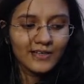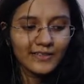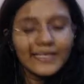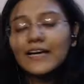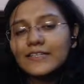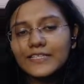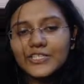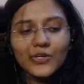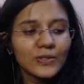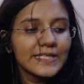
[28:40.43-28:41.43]
Yeah, Adesh,
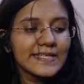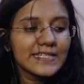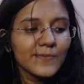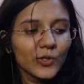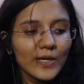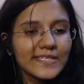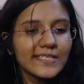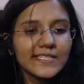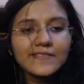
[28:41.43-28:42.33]
only 6 more questions.